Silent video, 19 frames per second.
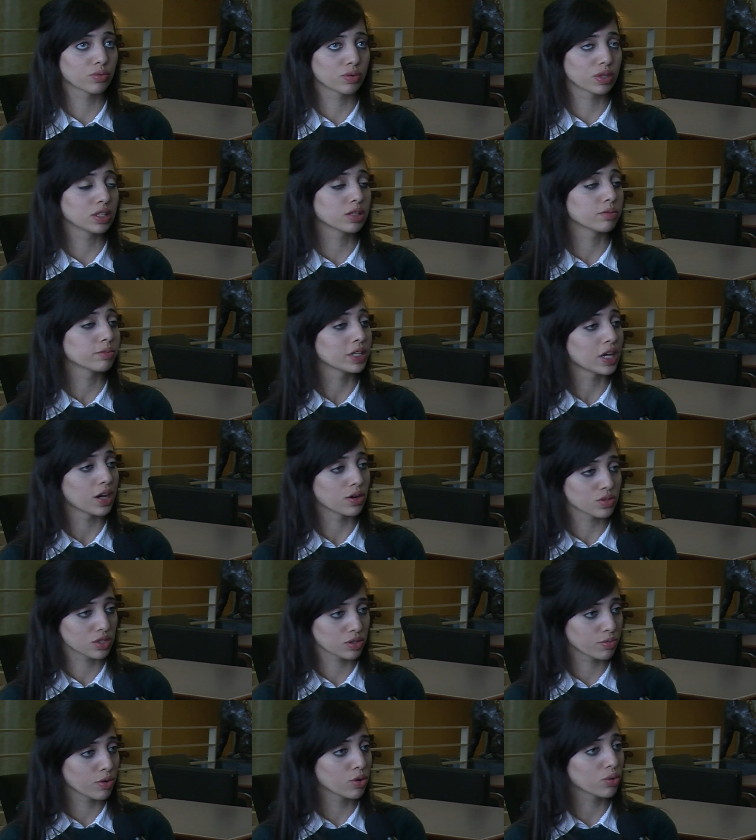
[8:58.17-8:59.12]
really be
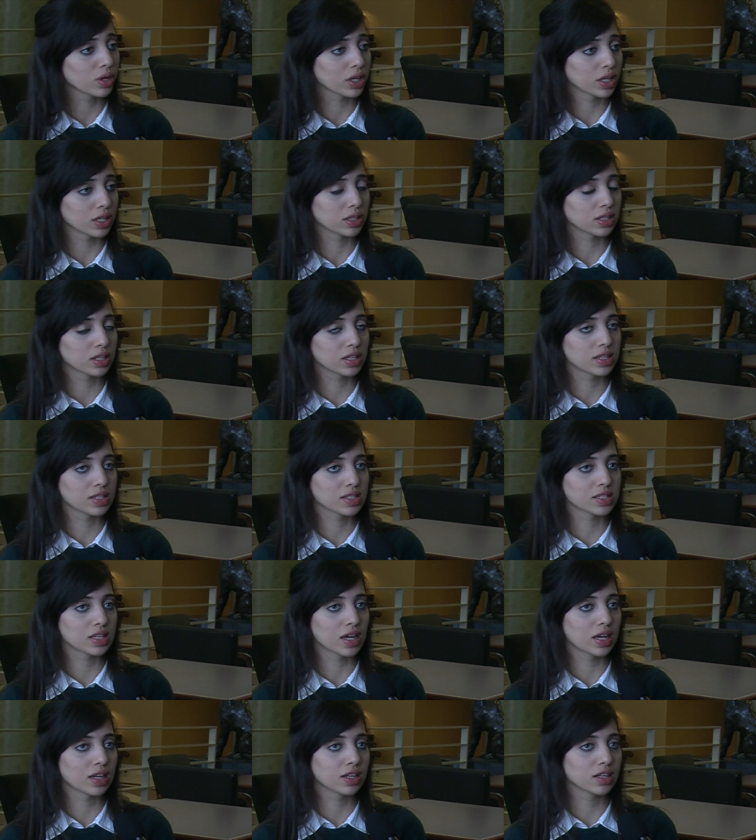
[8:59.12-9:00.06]
outspoken, is
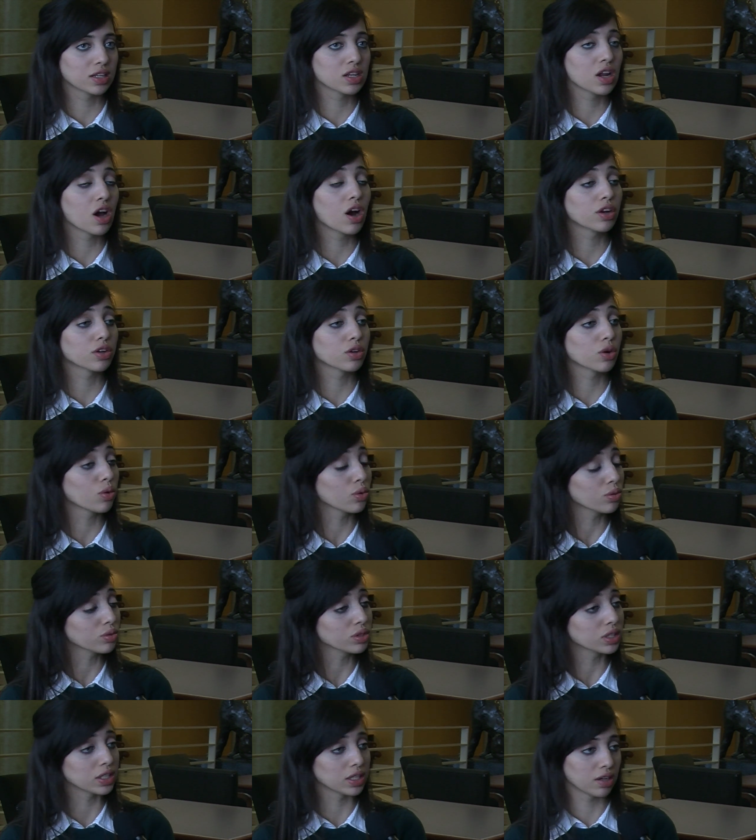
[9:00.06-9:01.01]
that it not
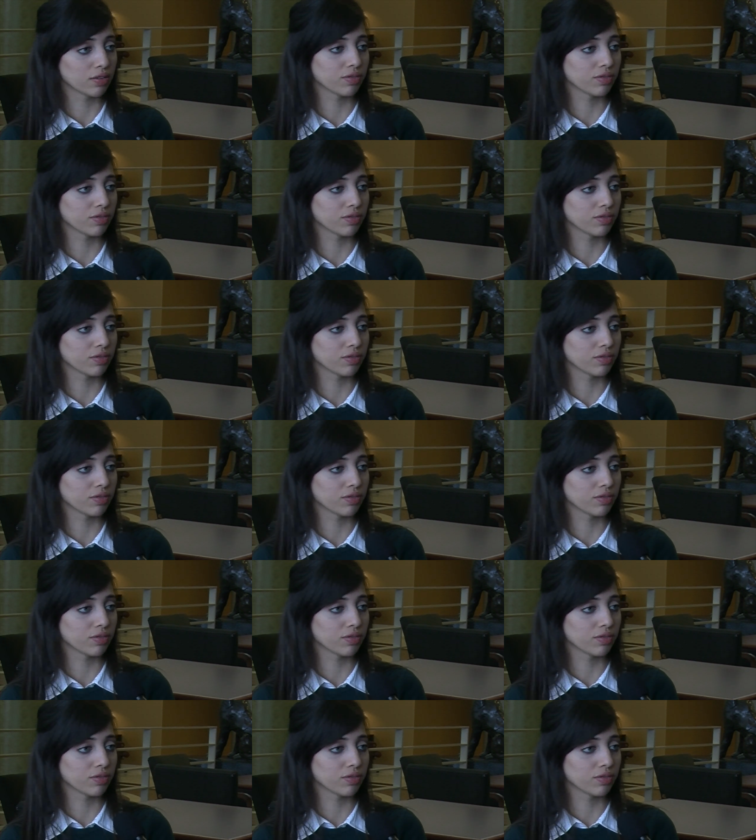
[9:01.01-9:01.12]
only